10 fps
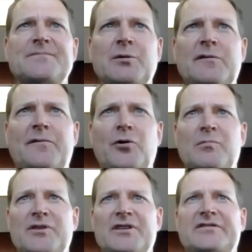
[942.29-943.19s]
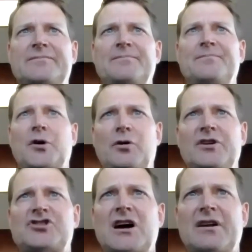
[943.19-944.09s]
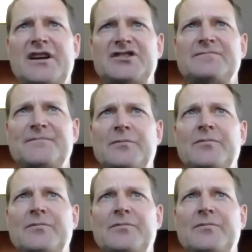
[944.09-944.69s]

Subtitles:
it would form this early child age,